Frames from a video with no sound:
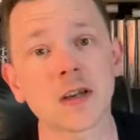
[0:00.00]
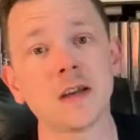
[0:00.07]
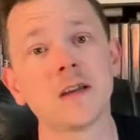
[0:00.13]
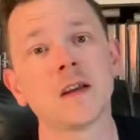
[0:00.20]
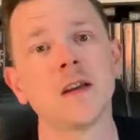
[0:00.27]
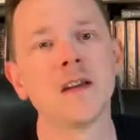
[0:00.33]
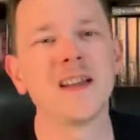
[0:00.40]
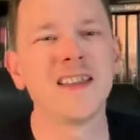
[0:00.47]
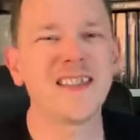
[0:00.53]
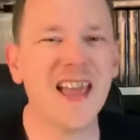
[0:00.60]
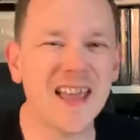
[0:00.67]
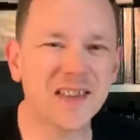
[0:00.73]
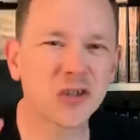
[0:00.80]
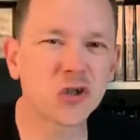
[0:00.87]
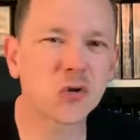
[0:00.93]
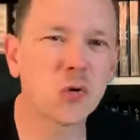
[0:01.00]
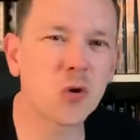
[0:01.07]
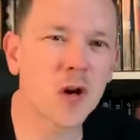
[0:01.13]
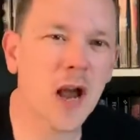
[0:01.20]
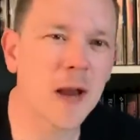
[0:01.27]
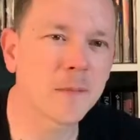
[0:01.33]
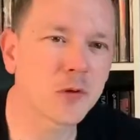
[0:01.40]
And they're the sort
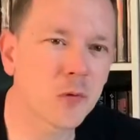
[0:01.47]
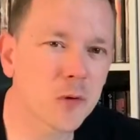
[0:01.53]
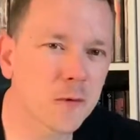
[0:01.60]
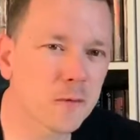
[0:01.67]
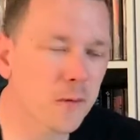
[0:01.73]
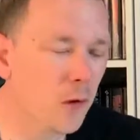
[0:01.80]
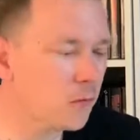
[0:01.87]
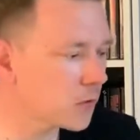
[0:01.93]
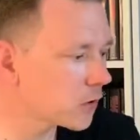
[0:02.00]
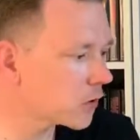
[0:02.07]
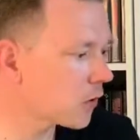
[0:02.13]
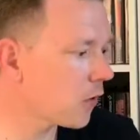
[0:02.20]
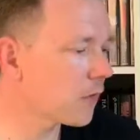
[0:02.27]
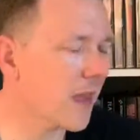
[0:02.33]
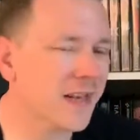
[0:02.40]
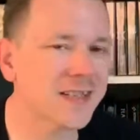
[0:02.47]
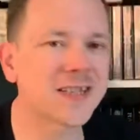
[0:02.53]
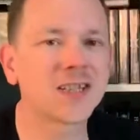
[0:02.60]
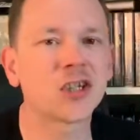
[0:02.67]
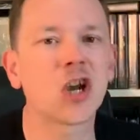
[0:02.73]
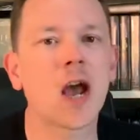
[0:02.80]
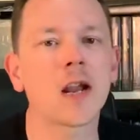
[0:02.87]
of games I want to focus on. That's
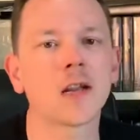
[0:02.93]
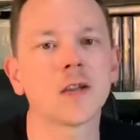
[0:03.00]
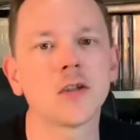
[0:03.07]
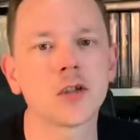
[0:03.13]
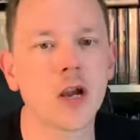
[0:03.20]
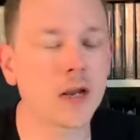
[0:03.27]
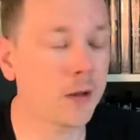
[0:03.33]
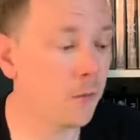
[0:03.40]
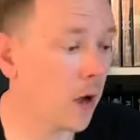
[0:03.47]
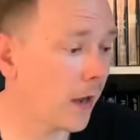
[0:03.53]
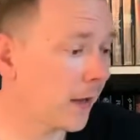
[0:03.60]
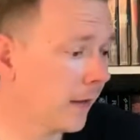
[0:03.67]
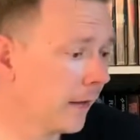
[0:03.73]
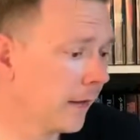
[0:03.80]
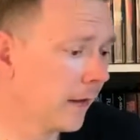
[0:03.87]
the challenge anyway.